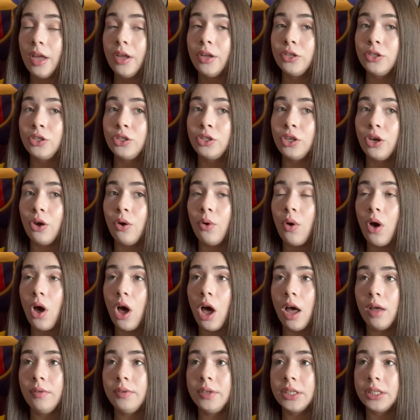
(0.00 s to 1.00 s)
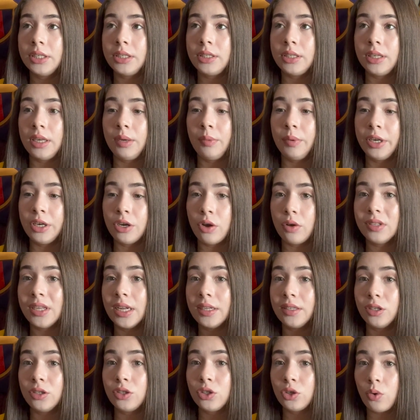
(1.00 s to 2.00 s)
So obviously, we know
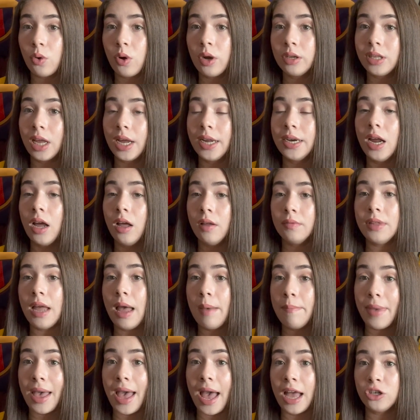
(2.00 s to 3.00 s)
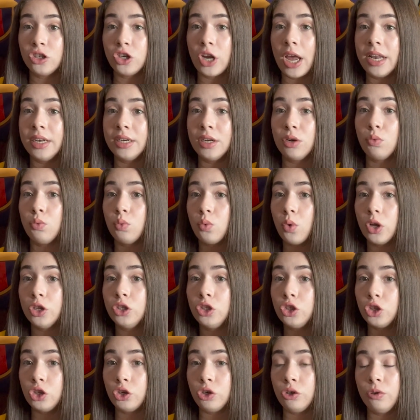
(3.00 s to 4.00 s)
that the scoreline of that match ended
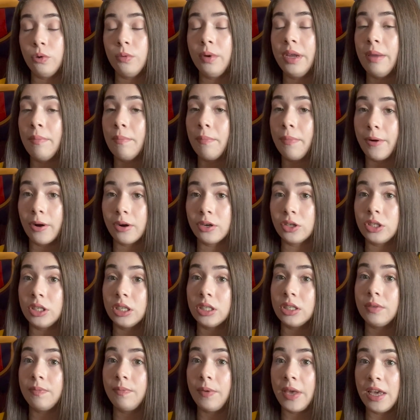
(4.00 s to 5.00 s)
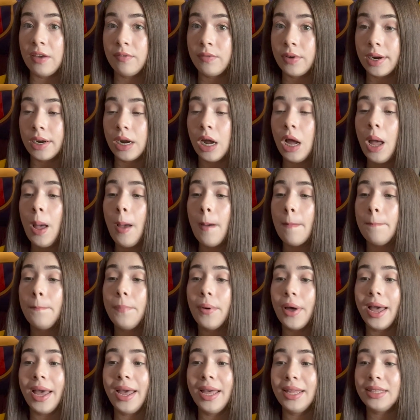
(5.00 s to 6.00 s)
1-2 in Barca's favor,
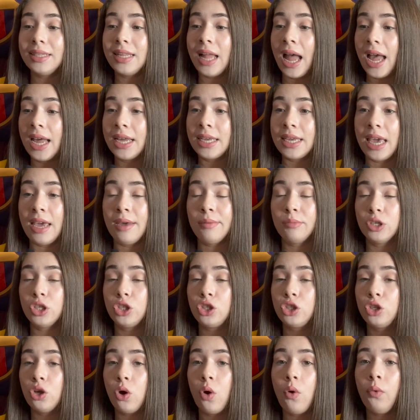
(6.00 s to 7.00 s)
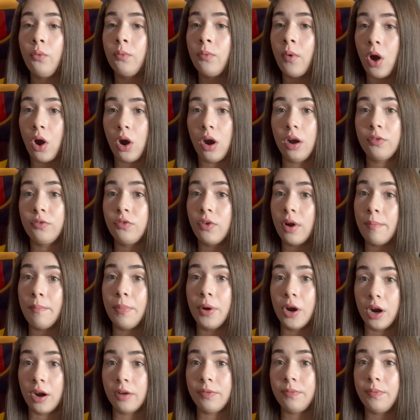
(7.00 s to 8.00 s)
but that game was so far from
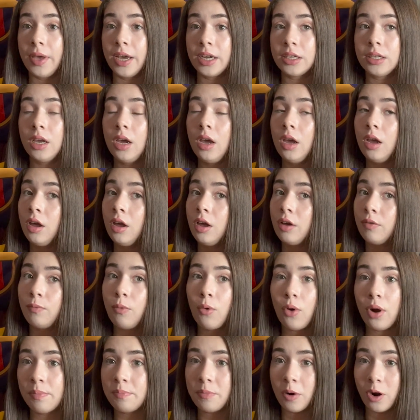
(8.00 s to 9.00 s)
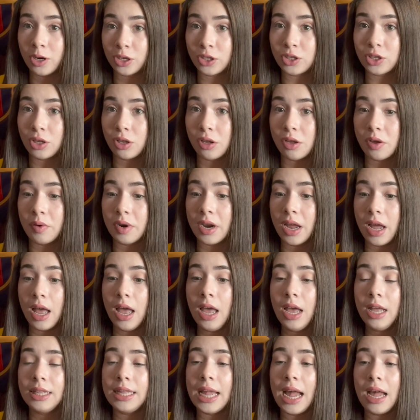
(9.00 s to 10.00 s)
perfect for Barcelona.
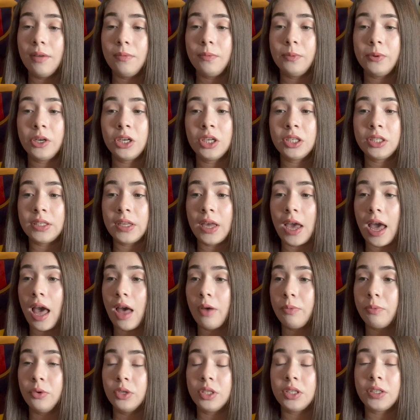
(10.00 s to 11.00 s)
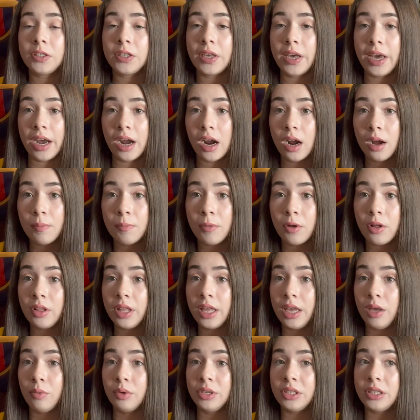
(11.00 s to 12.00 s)
That first half was terrible.
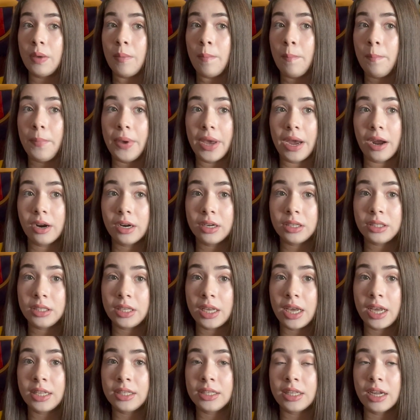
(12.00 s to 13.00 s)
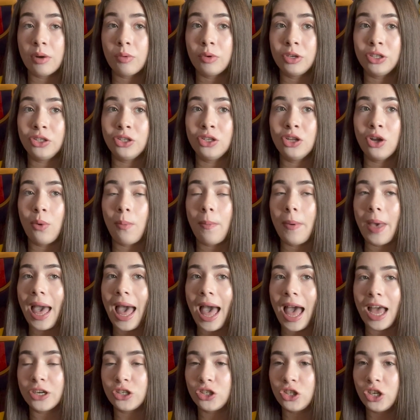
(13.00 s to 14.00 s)
It was embarrassing. There was no
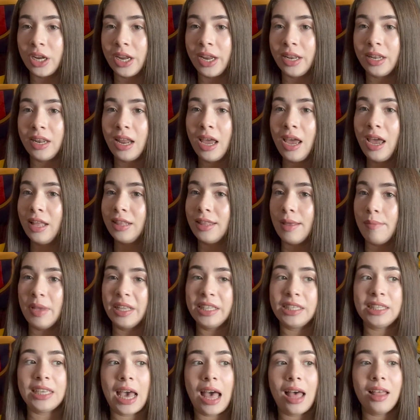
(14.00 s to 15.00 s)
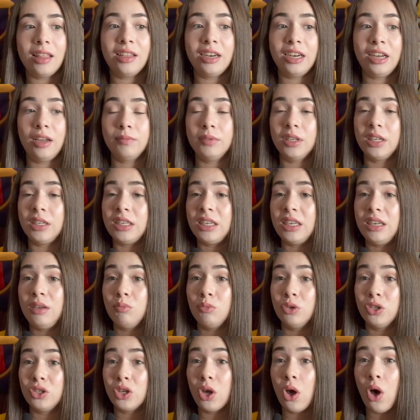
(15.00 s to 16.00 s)
passion. The mentality of the team
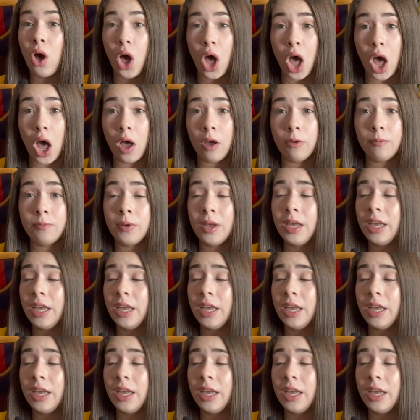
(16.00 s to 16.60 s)
was off.